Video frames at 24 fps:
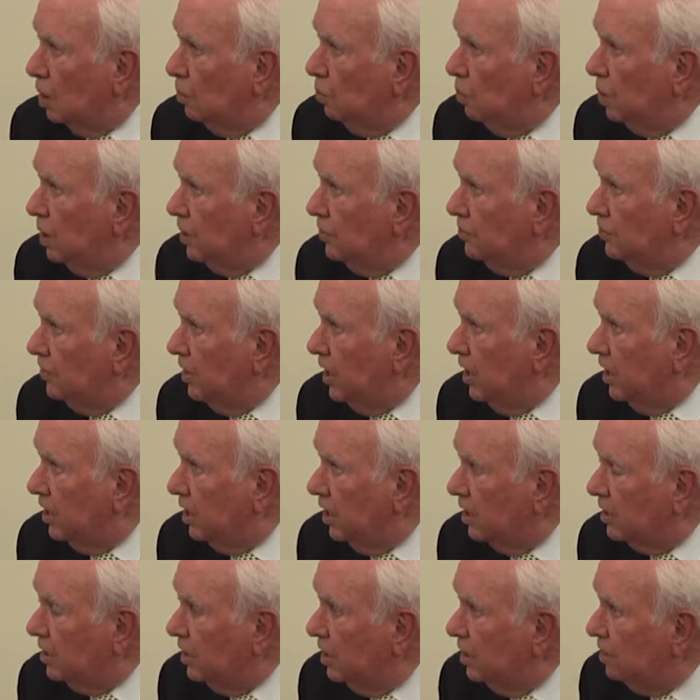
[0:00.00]
What is that?
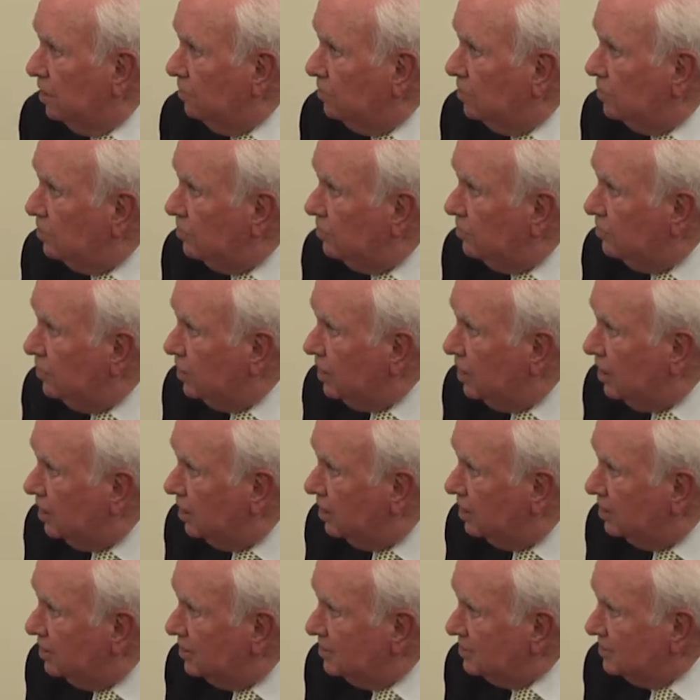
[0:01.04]
I can't even see
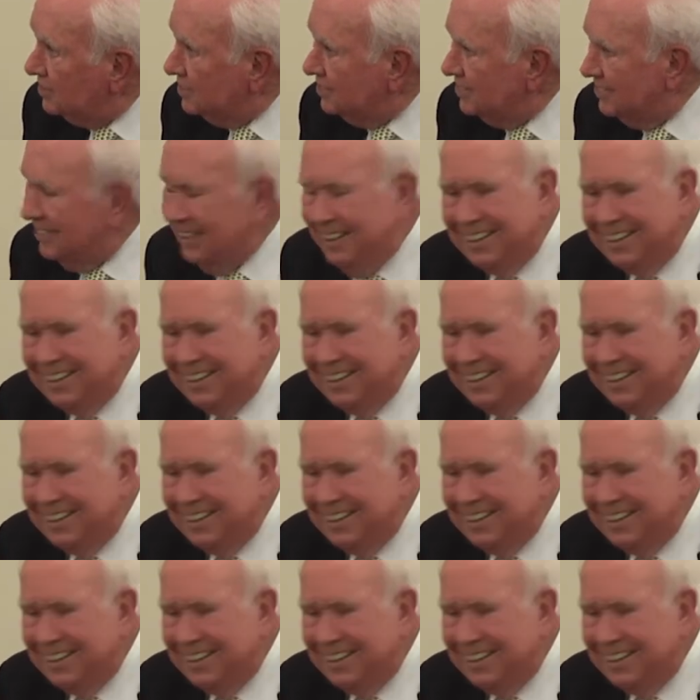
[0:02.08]
it.